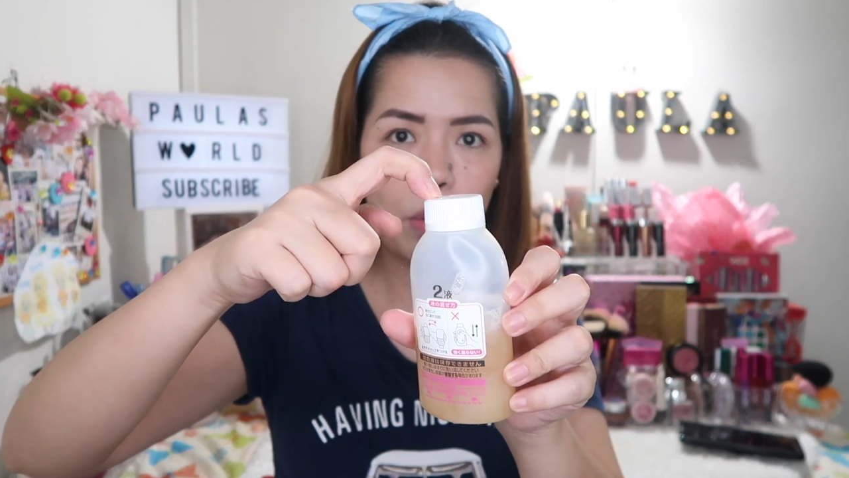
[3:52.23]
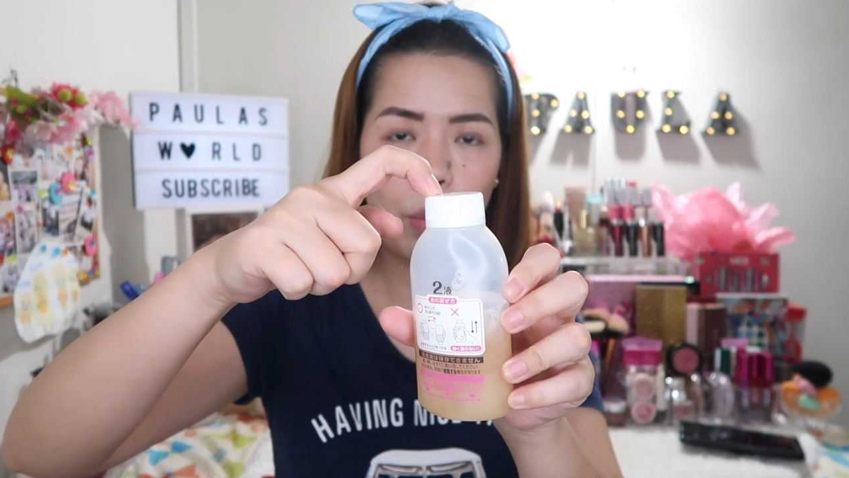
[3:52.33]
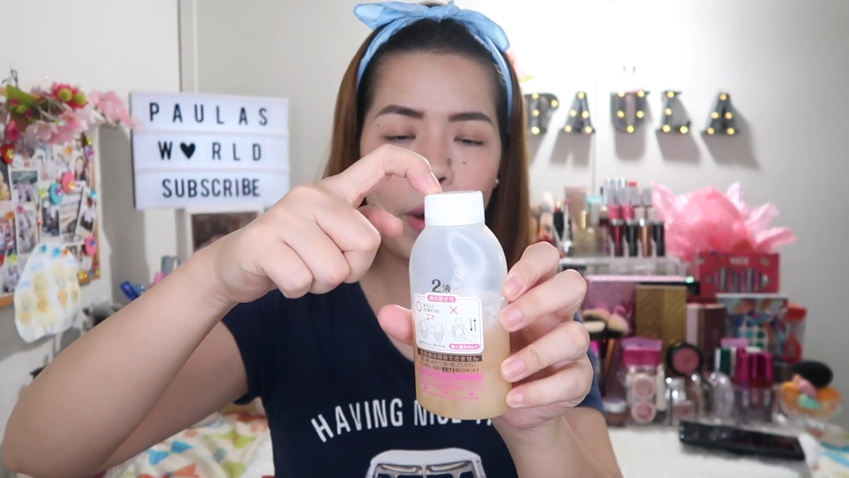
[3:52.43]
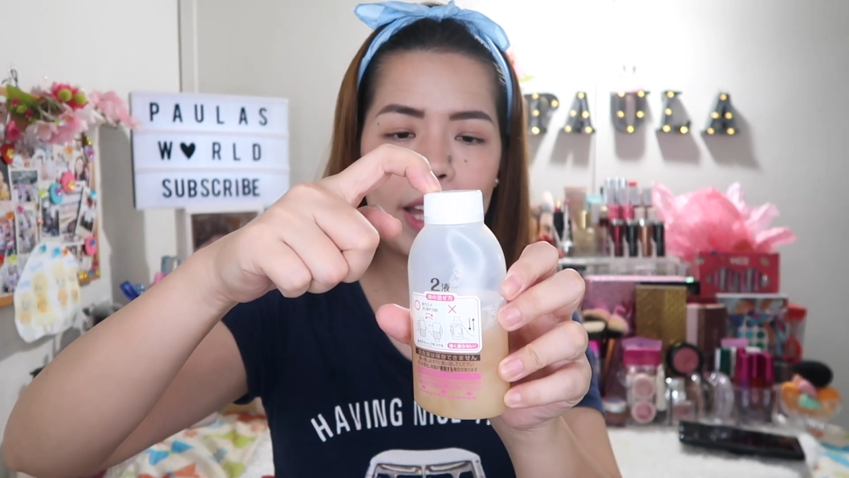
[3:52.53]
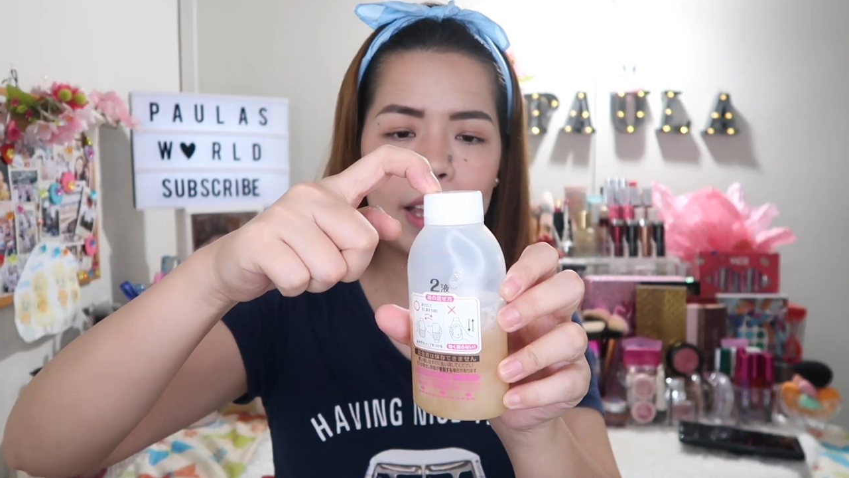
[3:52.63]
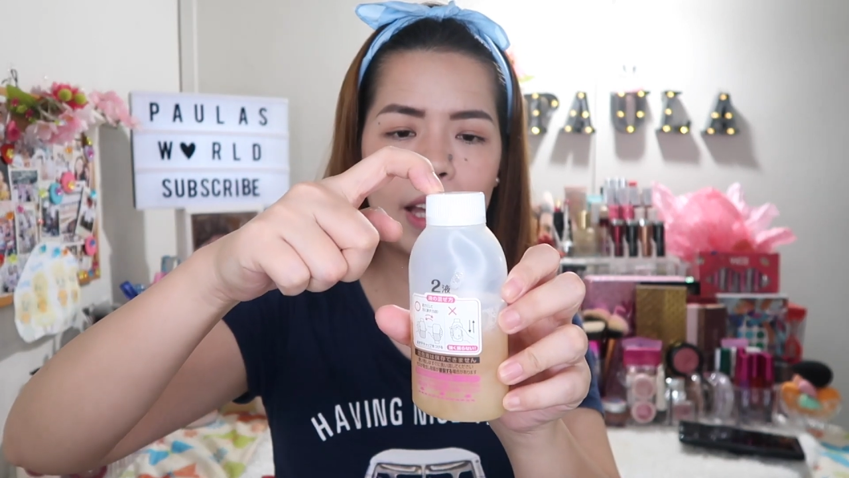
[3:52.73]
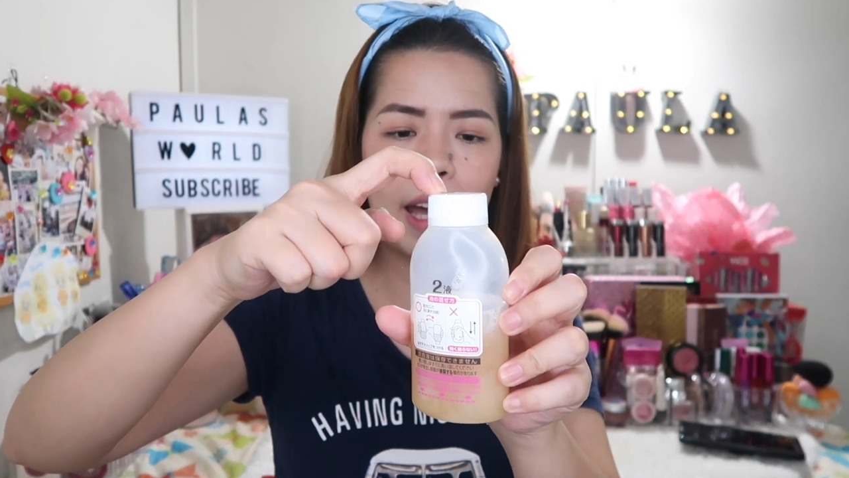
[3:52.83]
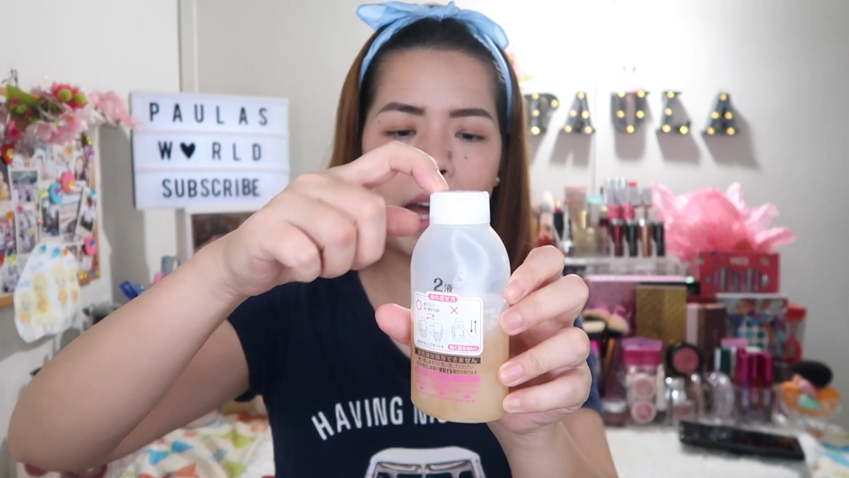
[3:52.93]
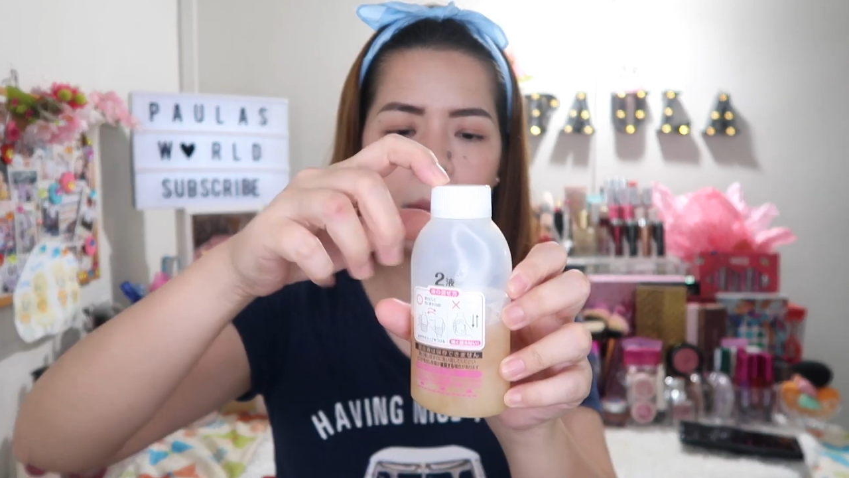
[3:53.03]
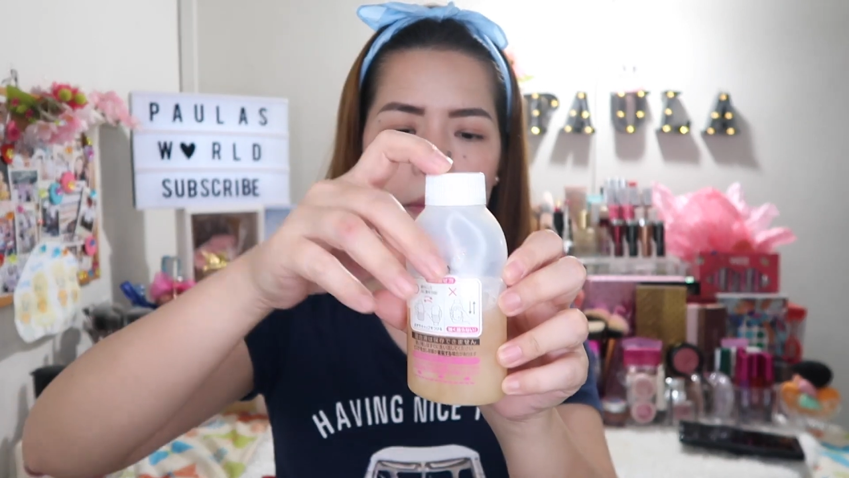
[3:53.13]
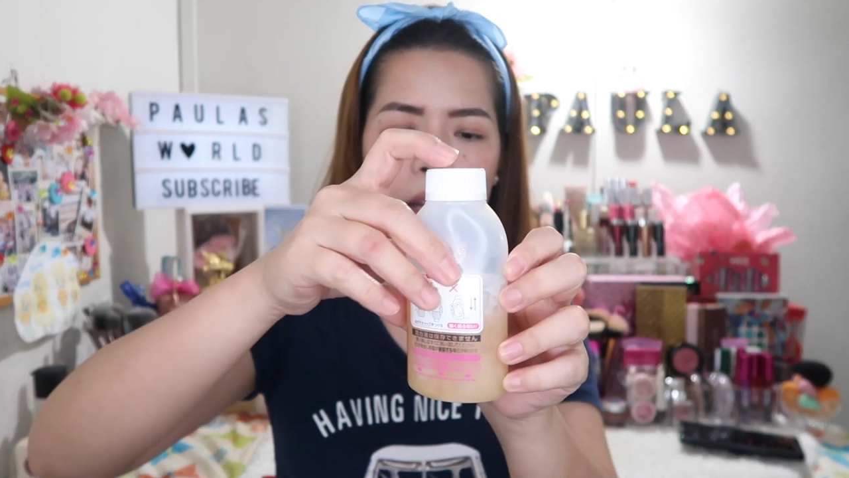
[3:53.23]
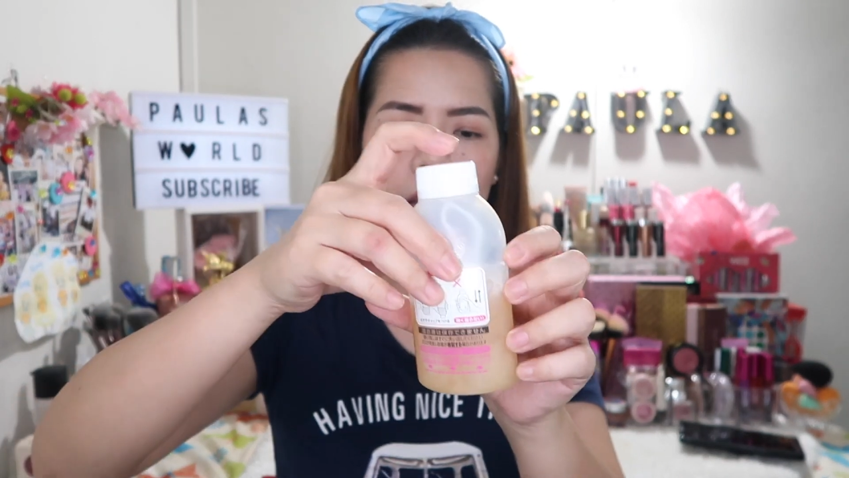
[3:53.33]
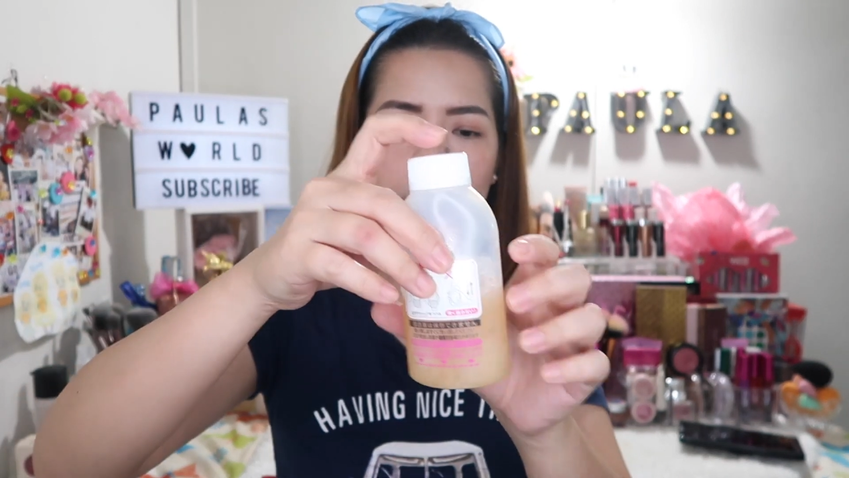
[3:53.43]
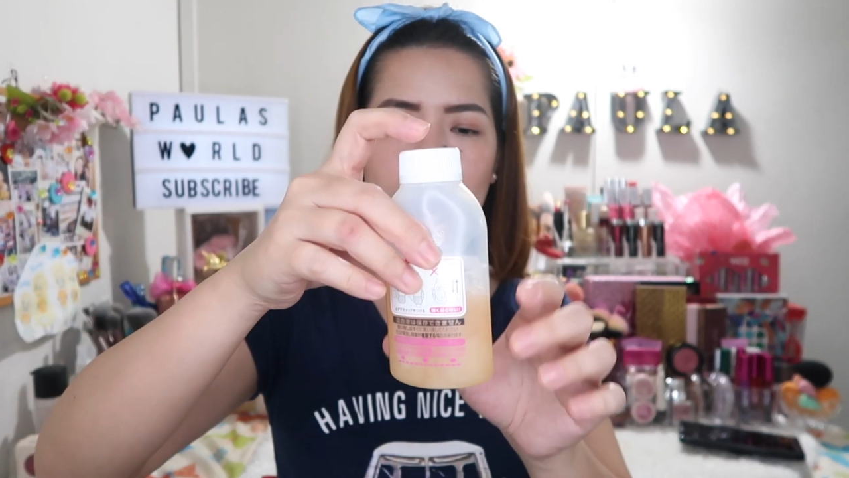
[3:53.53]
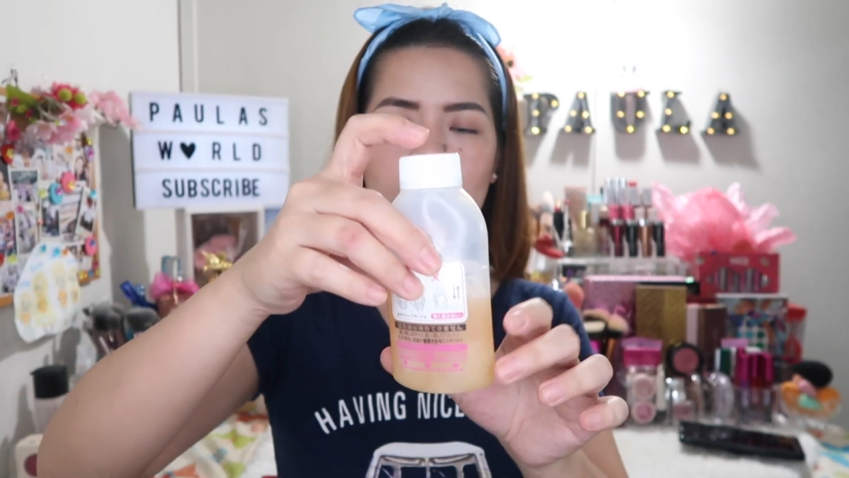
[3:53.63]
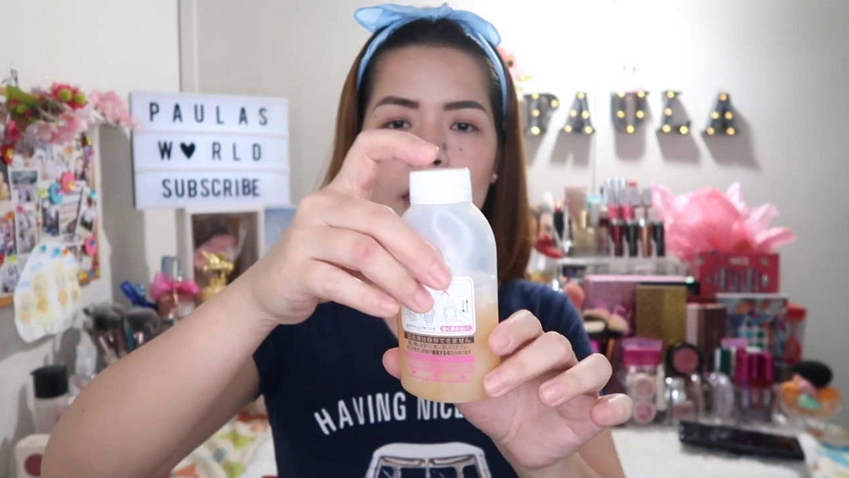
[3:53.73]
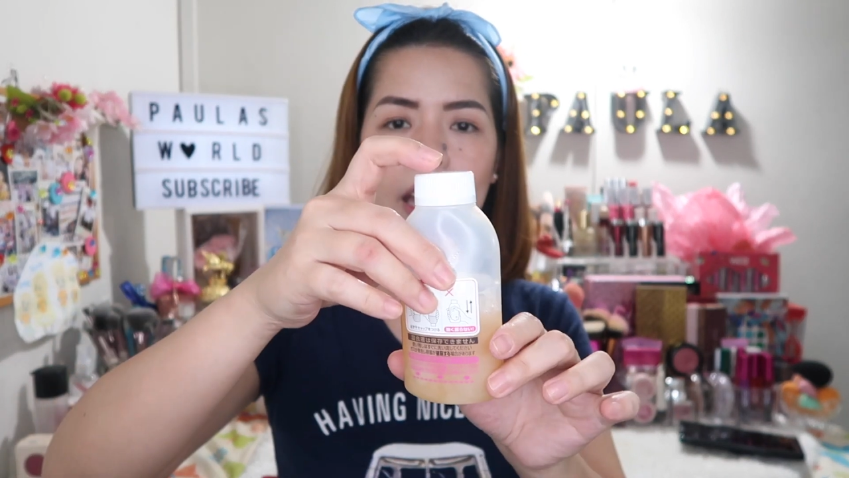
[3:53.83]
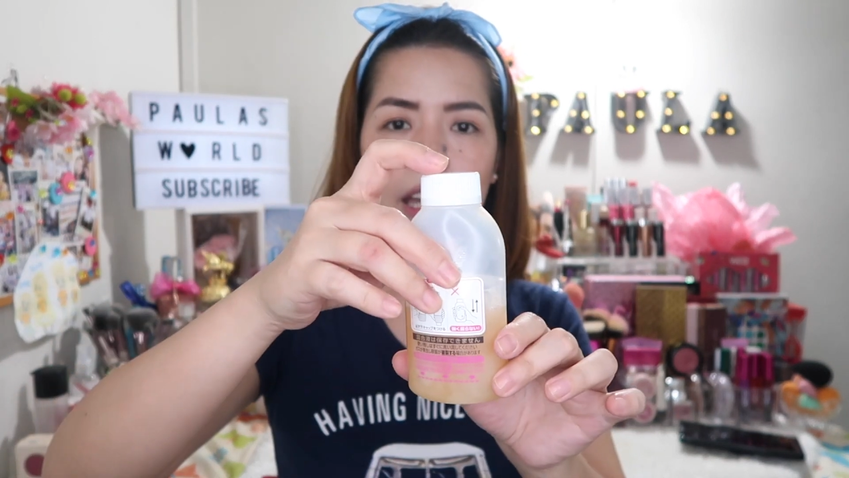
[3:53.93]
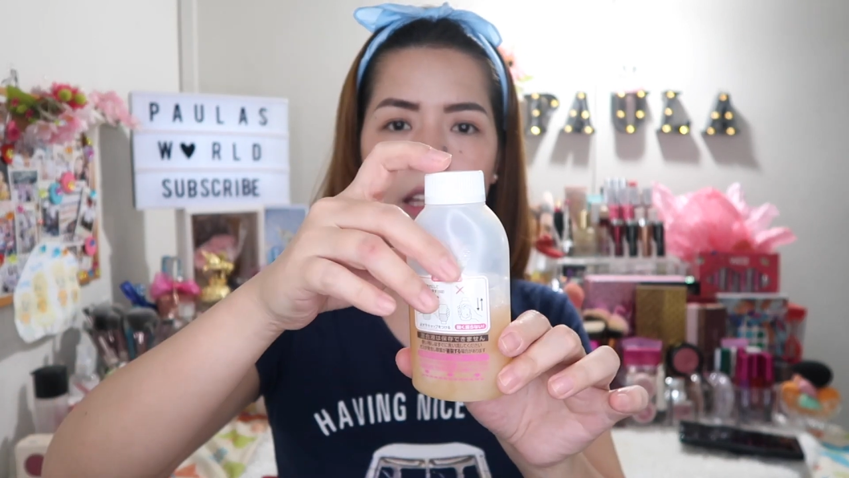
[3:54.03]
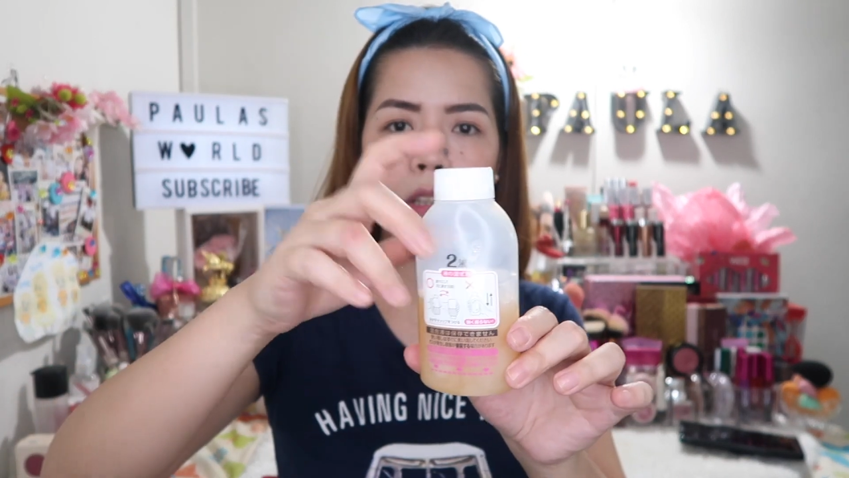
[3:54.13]
white cap, and
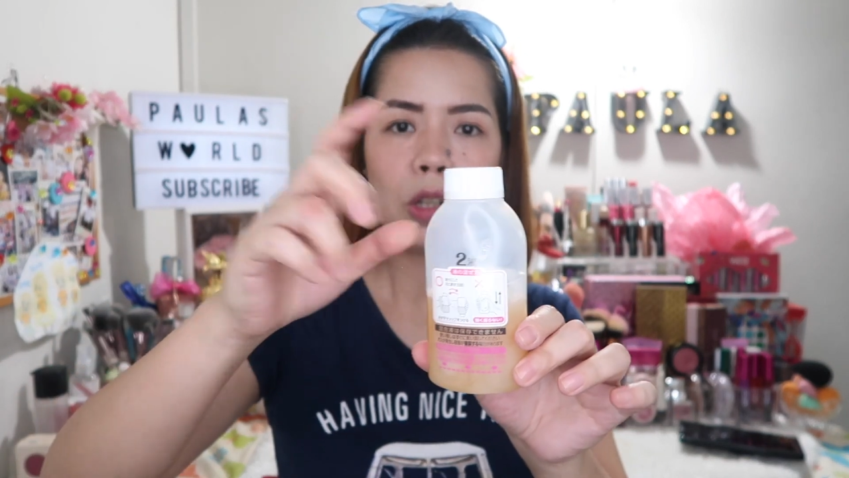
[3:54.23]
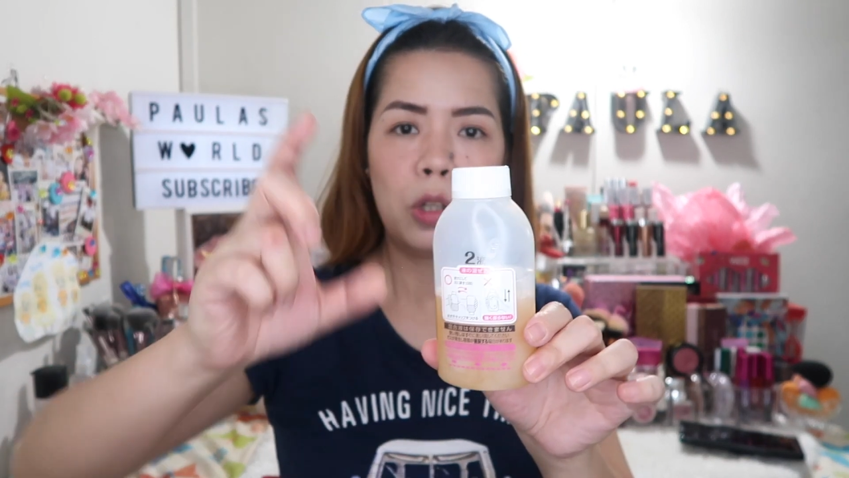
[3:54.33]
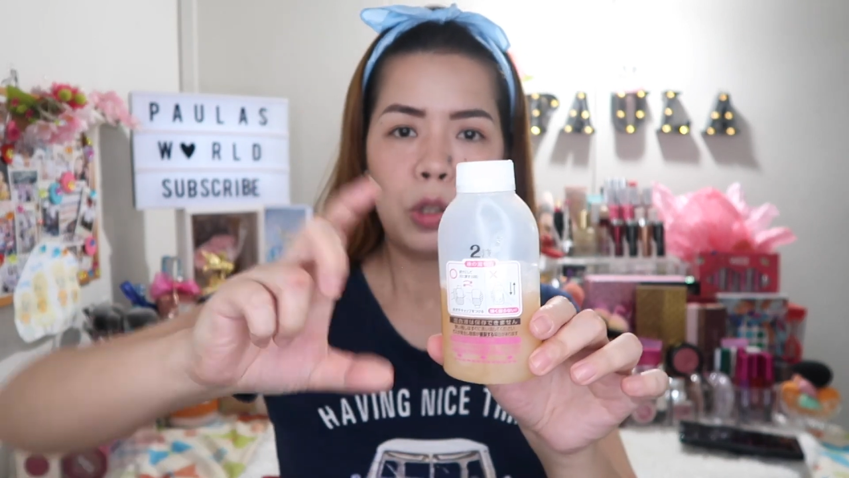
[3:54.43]
then